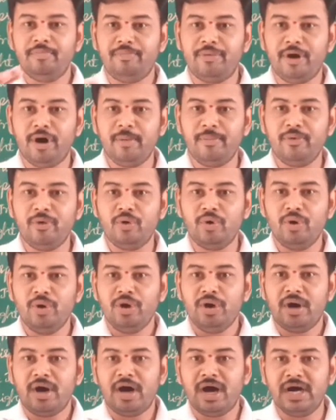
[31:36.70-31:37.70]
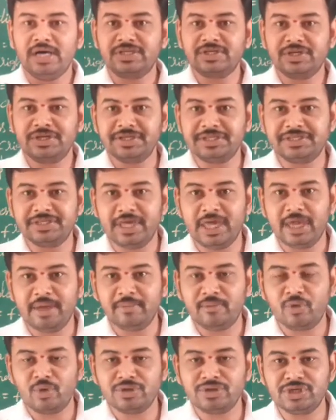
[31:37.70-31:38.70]
Babu asked the same
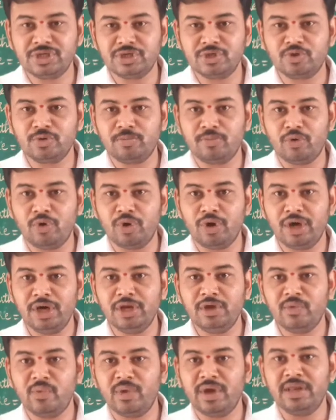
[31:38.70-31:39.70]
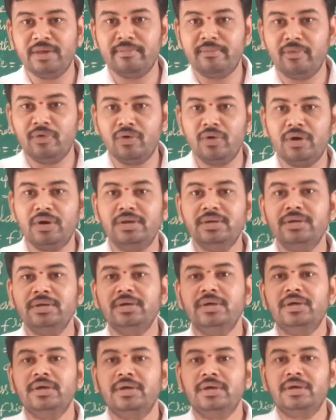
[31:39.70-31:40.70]
question to Mohan when Mohan
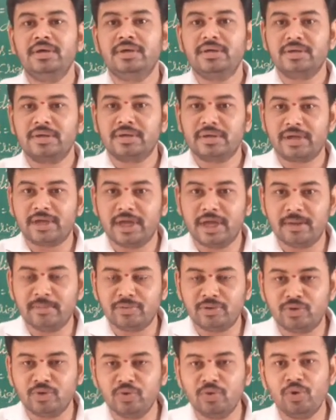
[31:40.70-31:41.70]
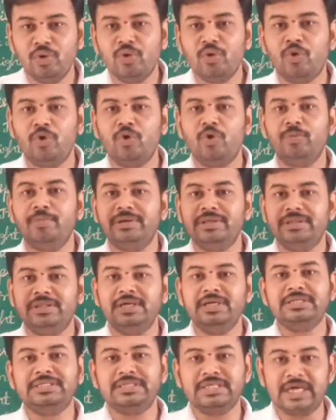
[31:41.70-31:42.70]
came to home in
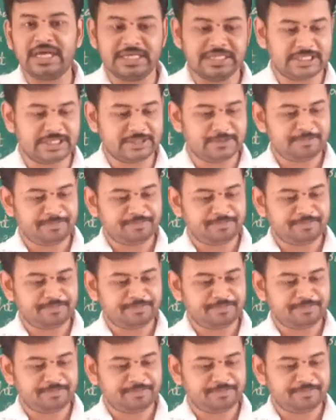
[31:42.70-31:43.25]
that night.